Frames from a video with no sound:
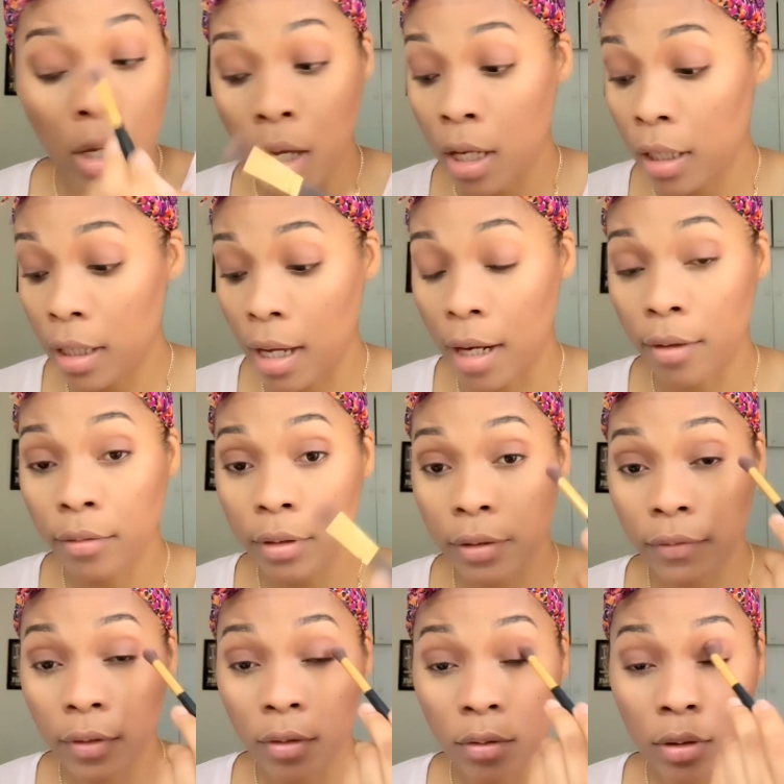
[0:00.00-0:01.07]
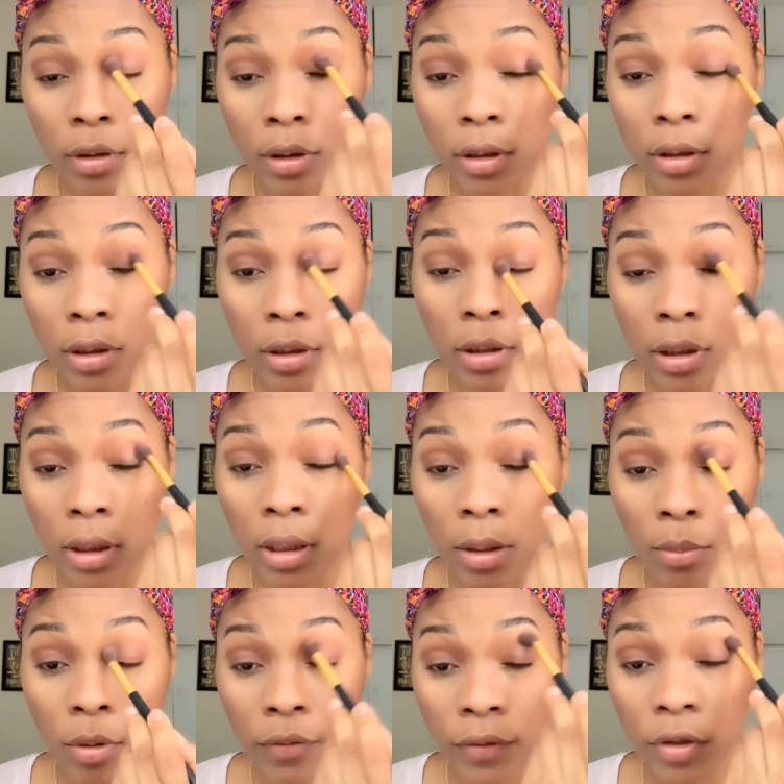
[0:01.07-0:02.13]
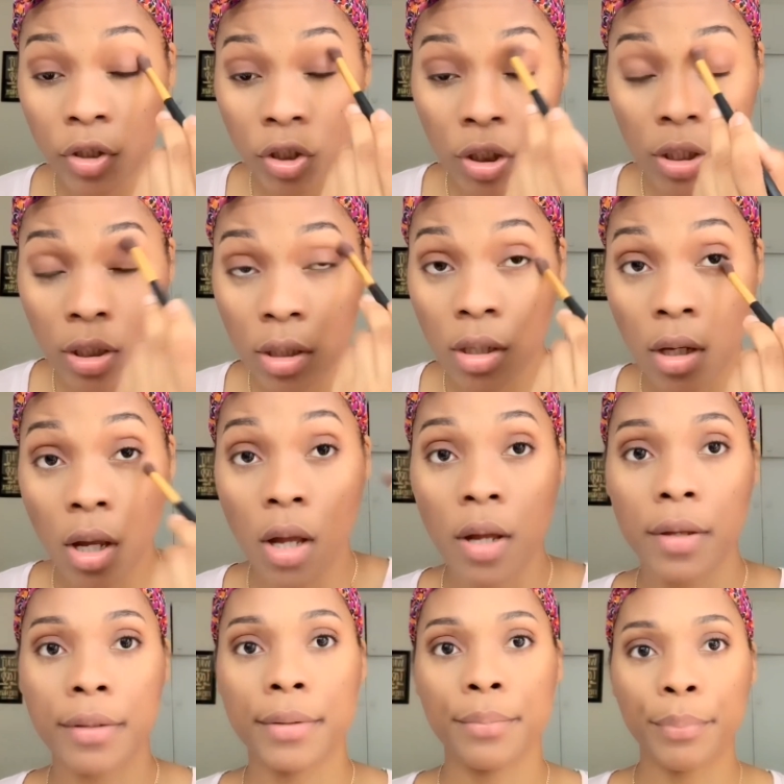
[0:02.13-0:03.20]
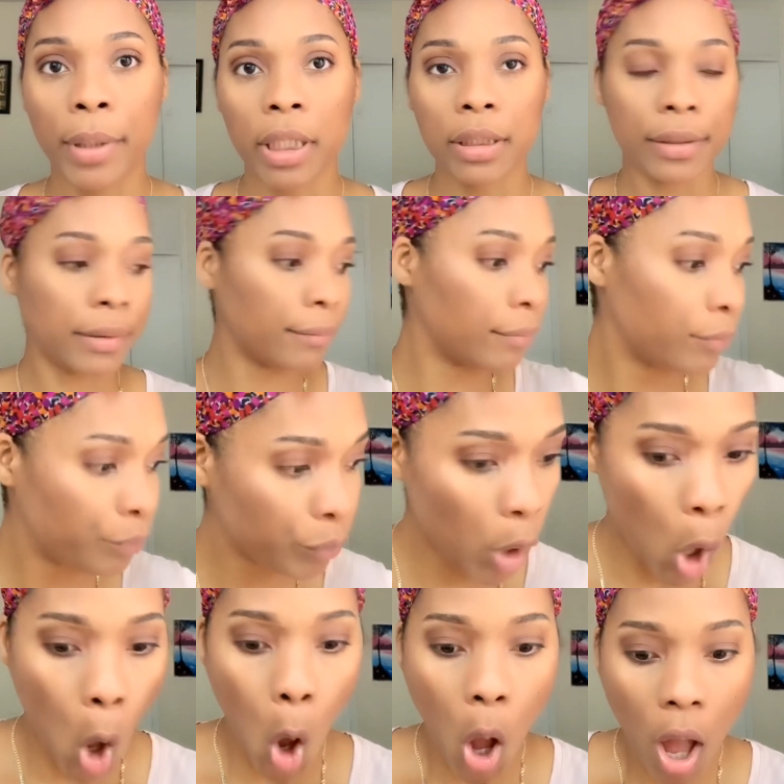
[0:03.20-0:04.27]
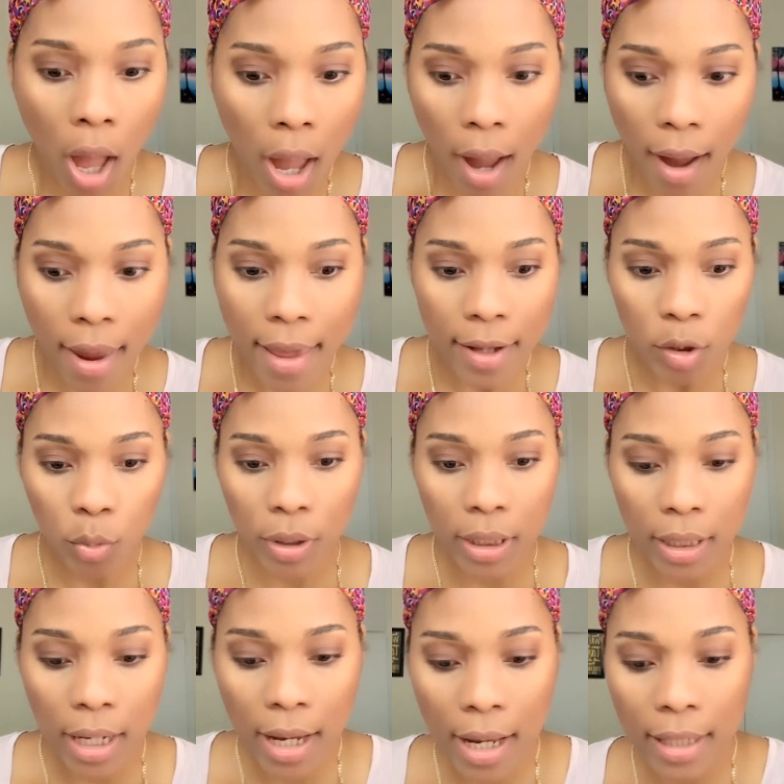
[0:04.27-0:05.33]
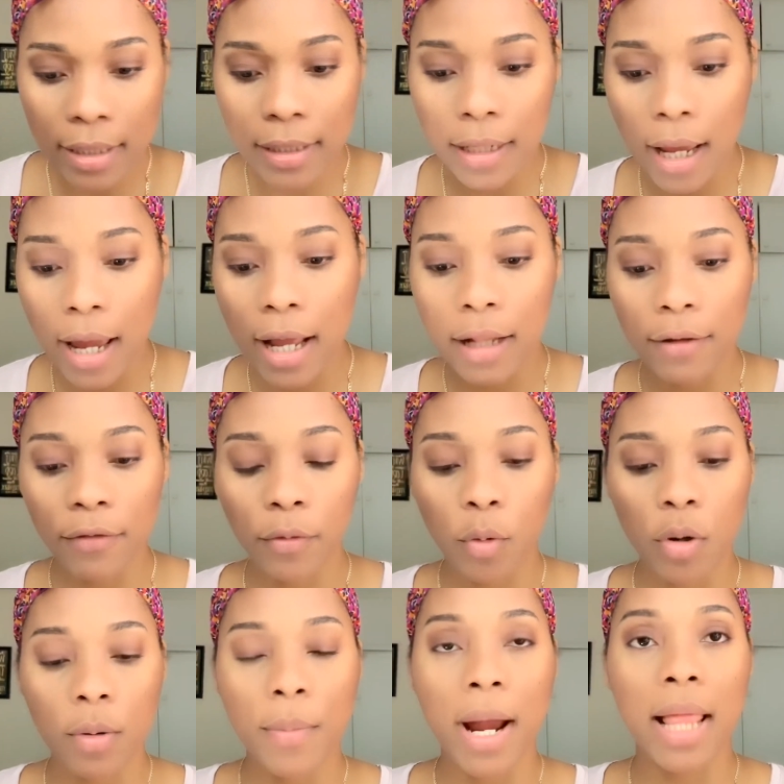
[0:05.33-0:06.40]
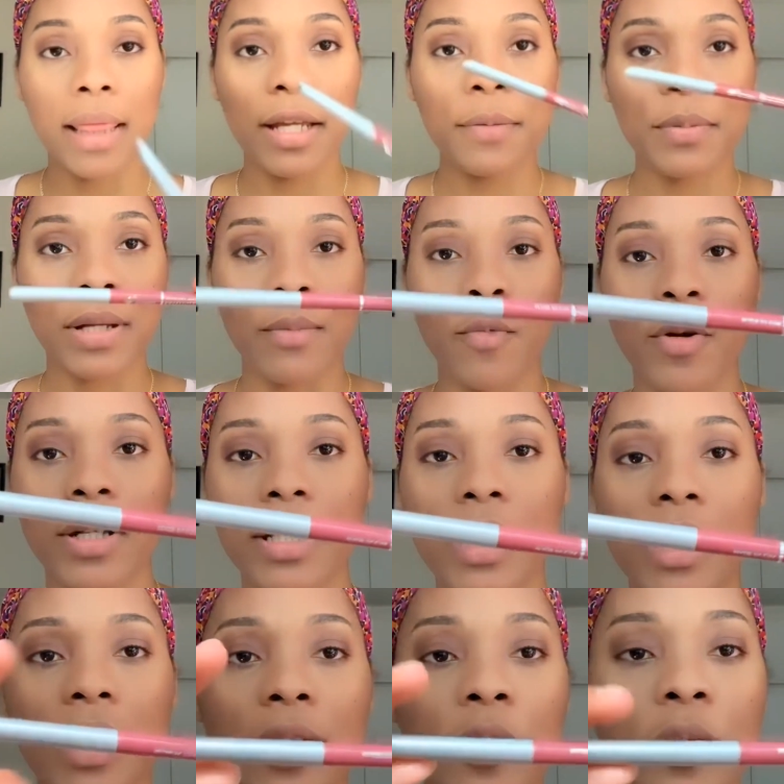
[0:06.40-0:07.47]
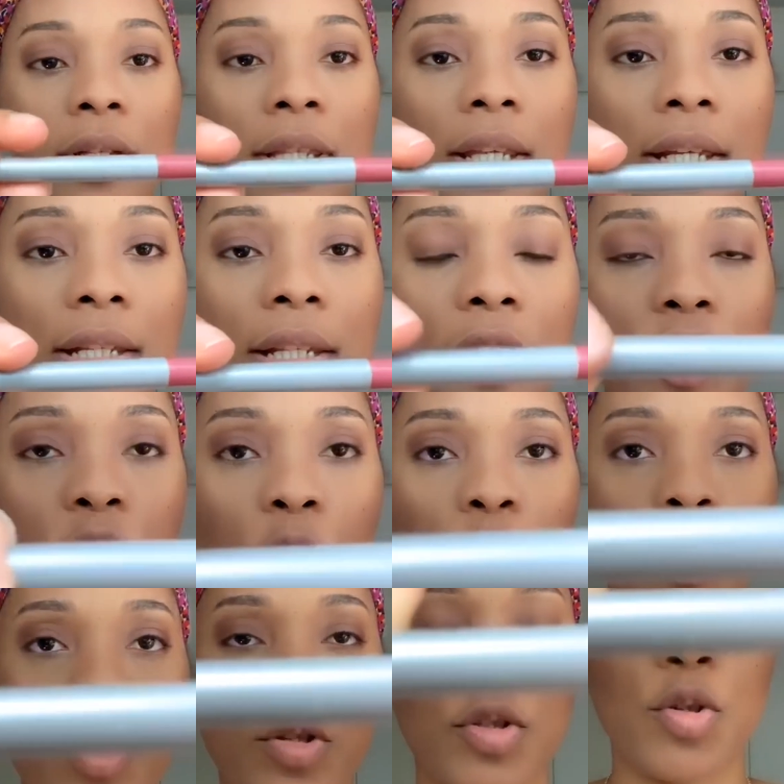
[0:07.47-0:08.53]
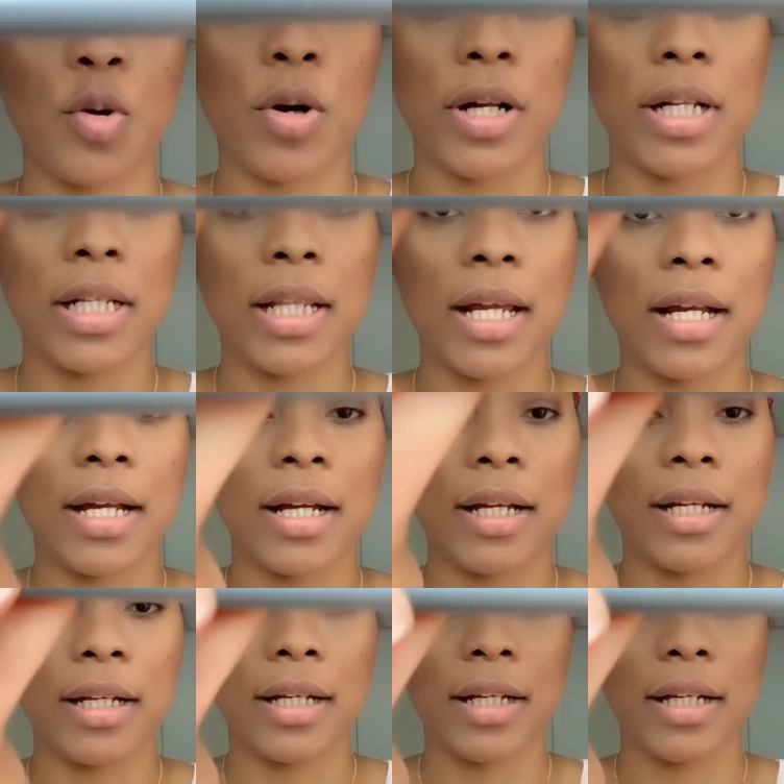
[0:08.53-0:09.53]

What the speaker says: Okay, I don't even know the name of the shade, you guys, but it is what it is. And for my lips, I'm going to use this Jordana